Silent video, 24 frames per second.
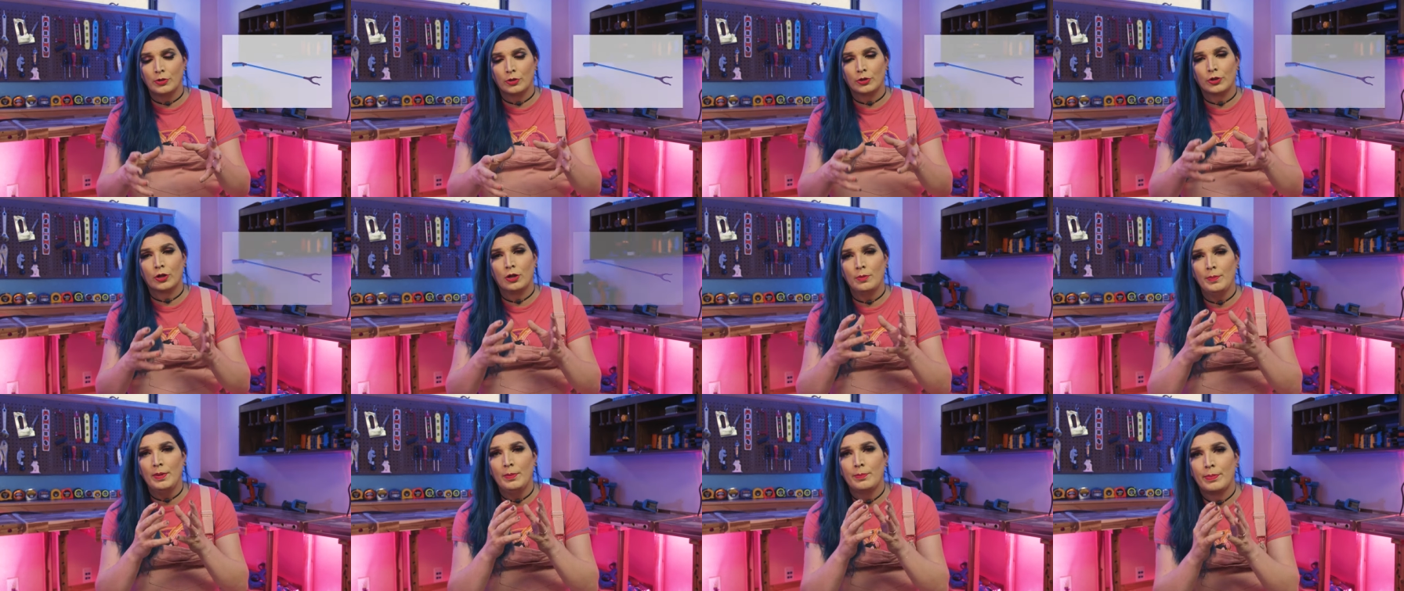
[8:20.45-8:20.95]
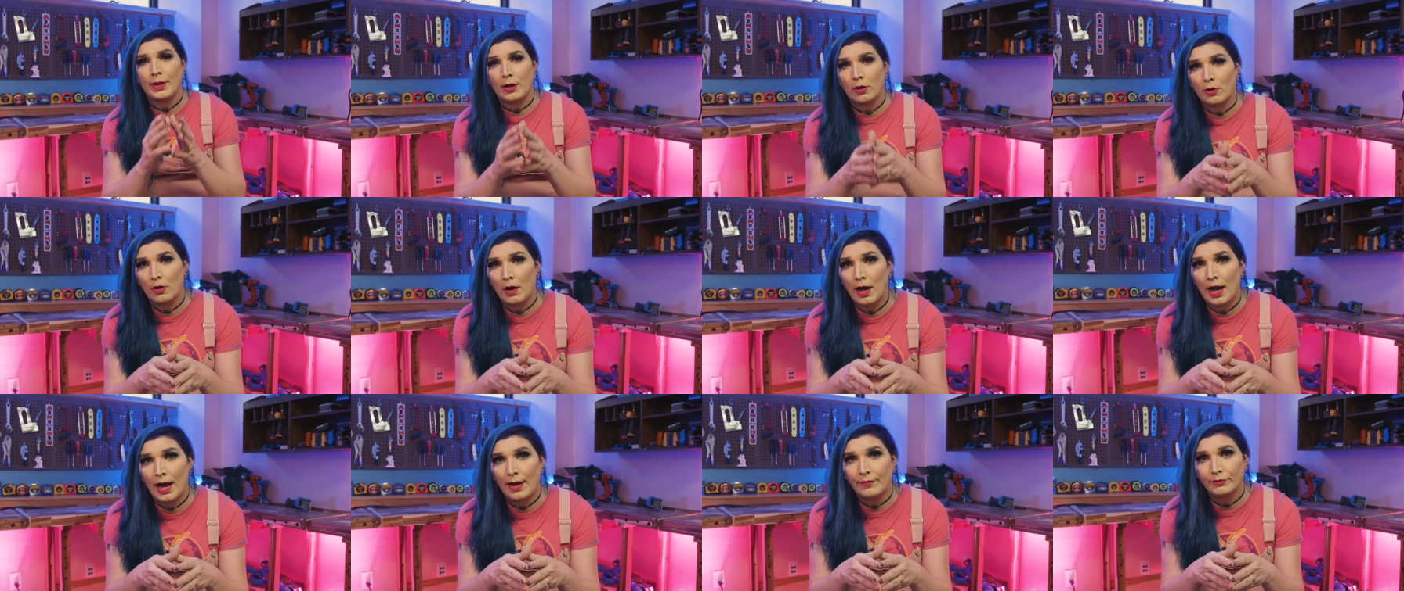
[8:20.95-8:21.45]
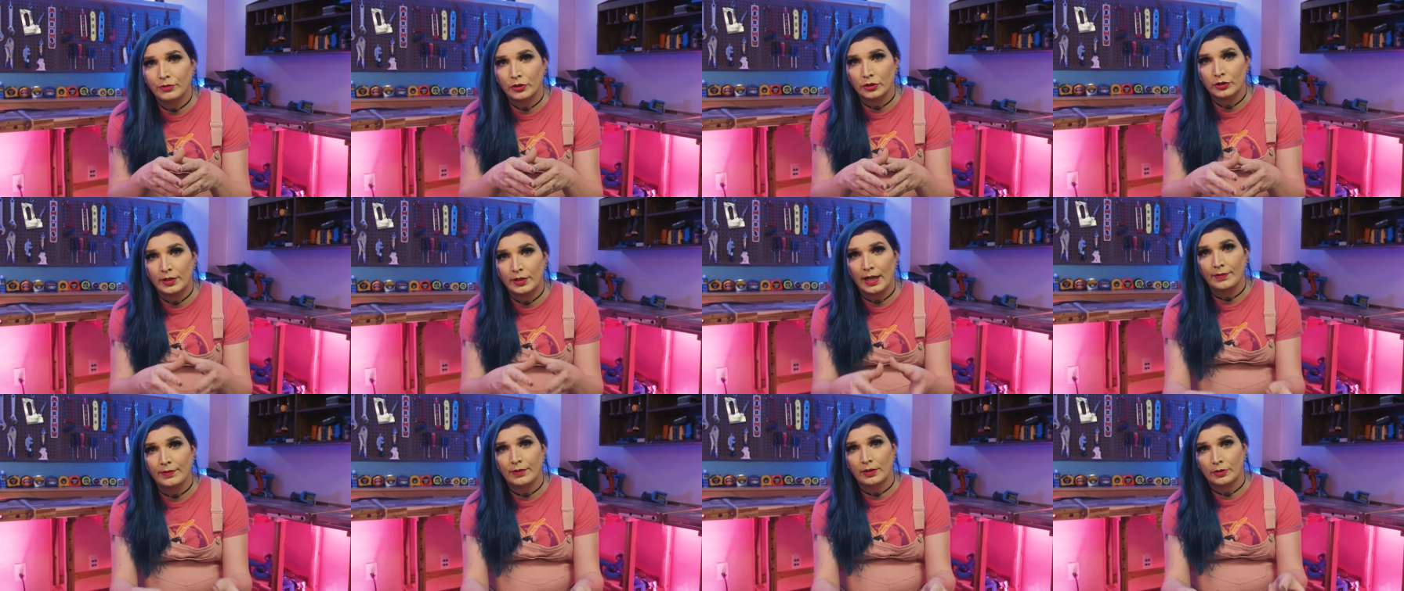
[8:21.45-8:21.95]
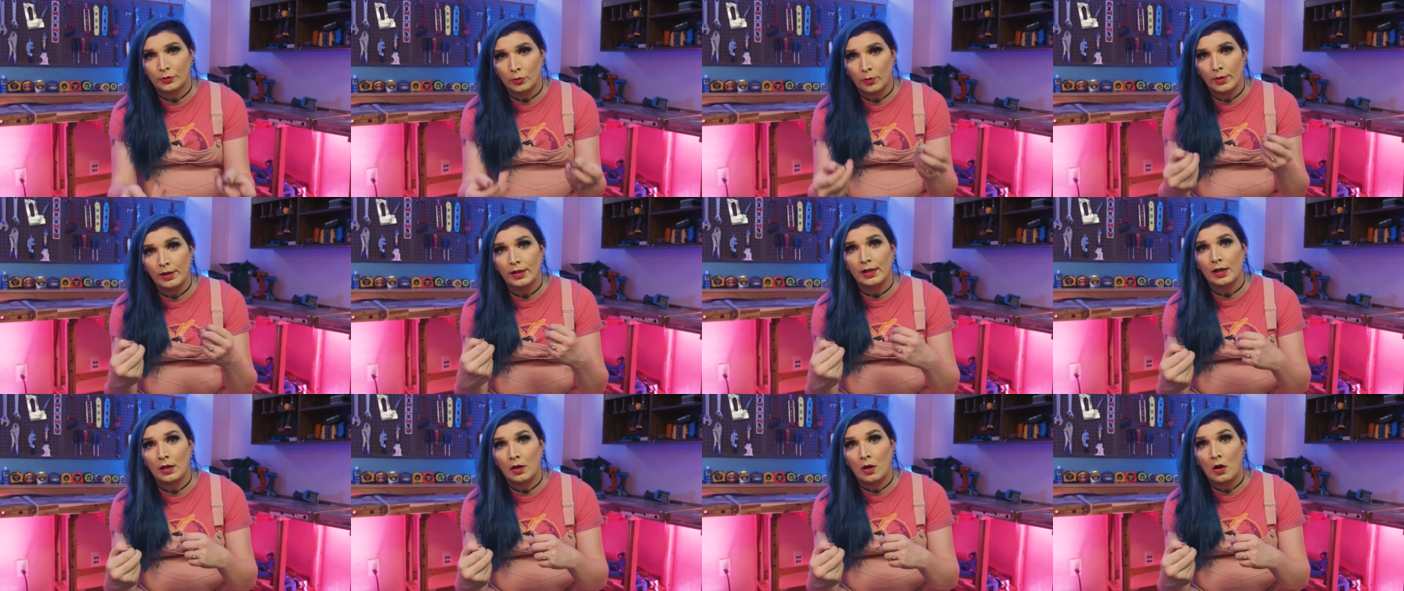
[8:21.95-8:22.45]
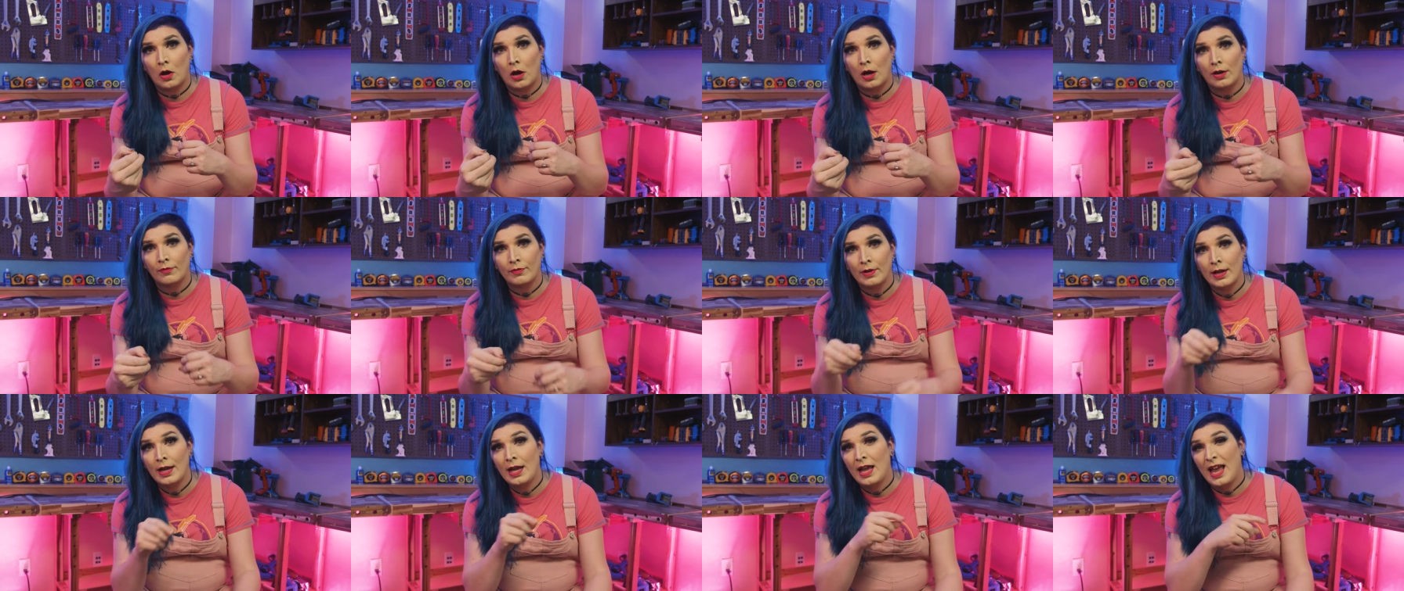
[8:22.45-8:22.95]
you're gonna be better off to take the toilet off